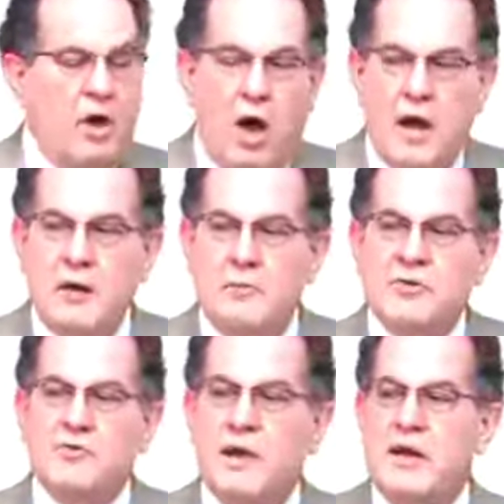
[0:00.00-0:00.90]
taught and
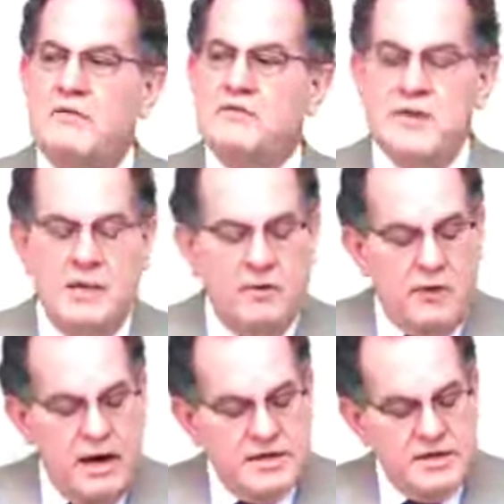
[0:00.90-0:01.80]
persuaded of the same
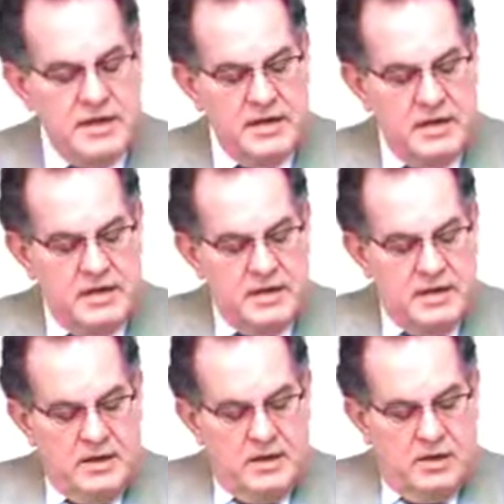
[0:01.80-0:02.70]
grace,
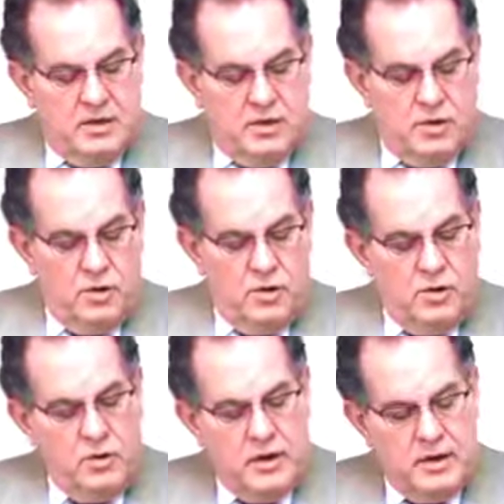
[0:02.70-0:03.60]

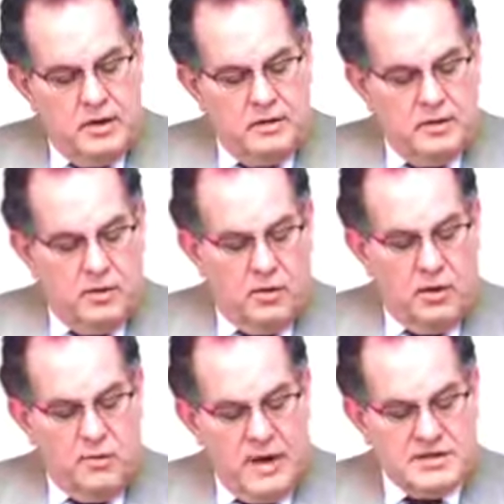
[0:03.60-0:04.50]
who the
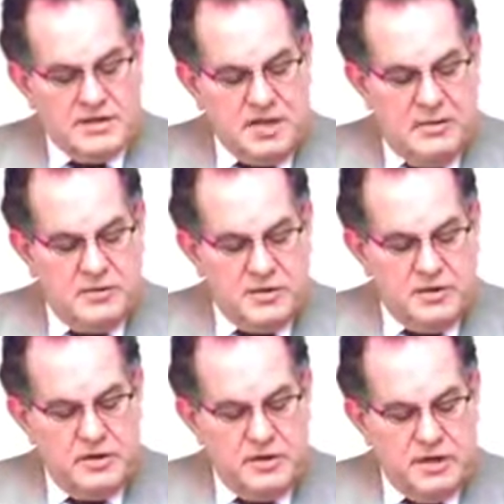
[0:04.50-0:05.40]
Lord raises up
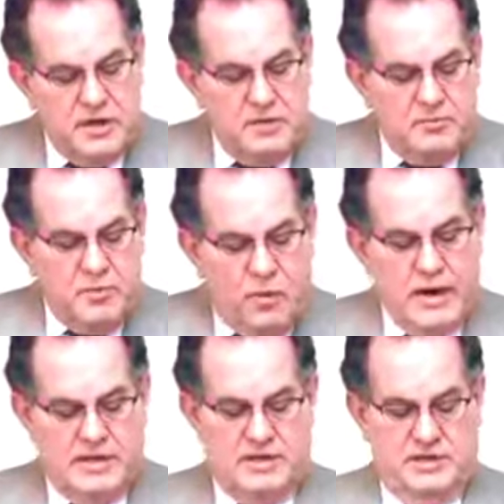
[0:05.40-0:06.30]
to continue to
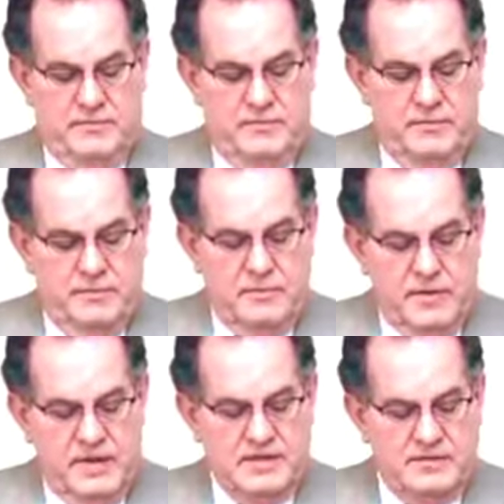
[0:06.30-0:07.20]
point
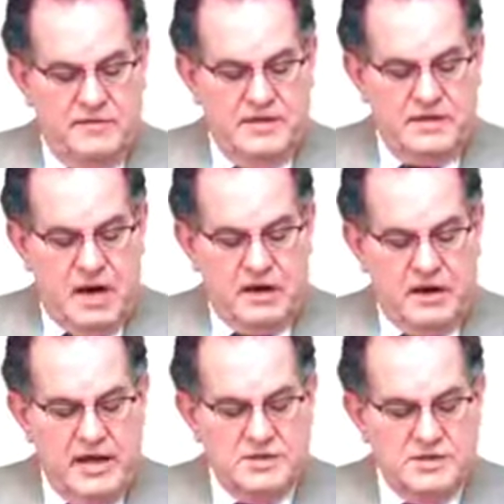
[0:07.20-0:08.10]
these of these
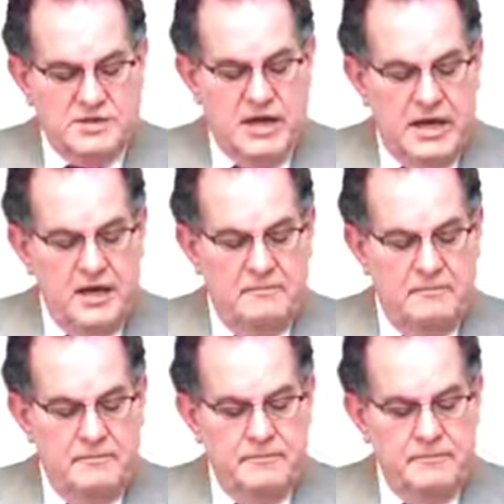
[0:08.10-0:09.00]
congregations to Him
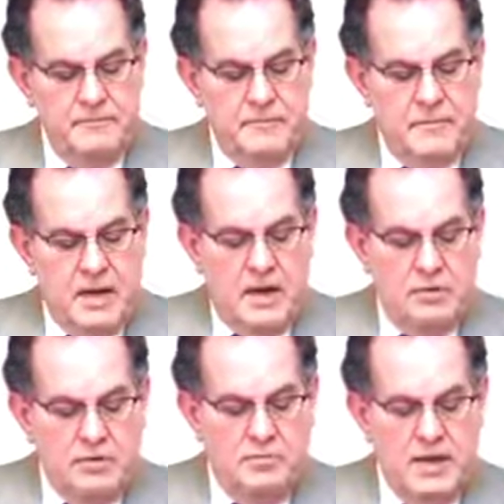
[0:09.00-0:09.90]

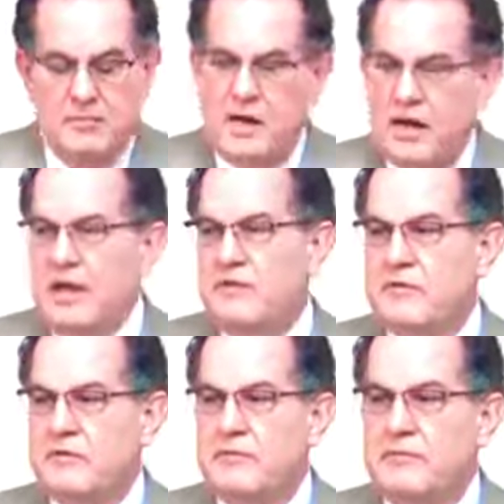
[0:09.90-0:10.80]
on whom they
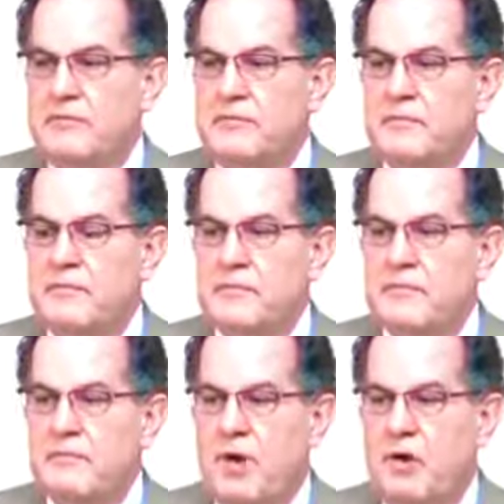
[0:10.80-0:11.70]
believed.
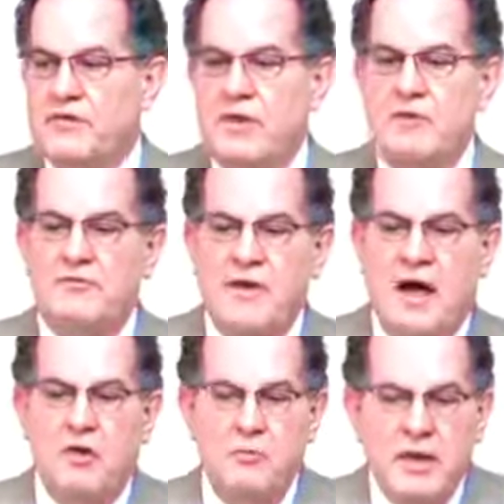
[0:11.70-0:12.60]
Paul said,
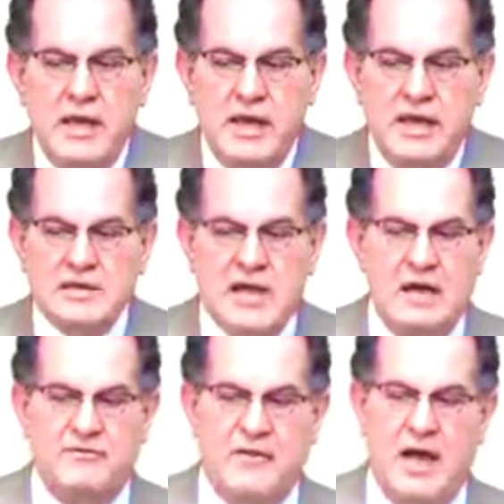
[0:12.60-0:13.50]
Follow me as
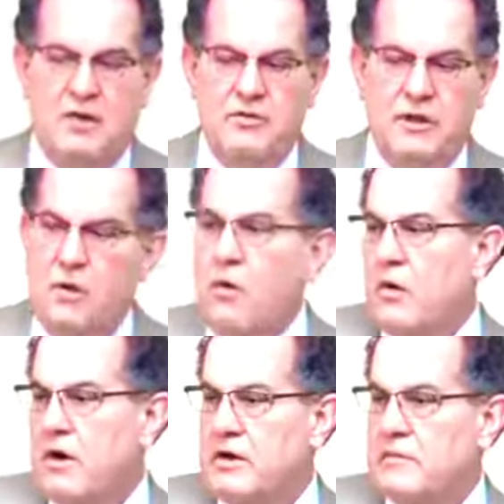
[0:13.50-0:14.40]
I follow the
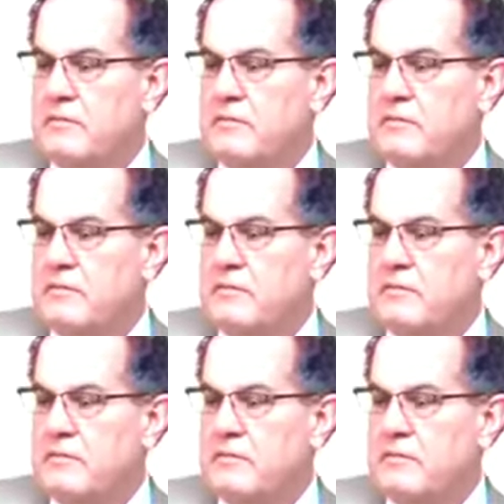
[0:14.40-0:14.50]
Lord.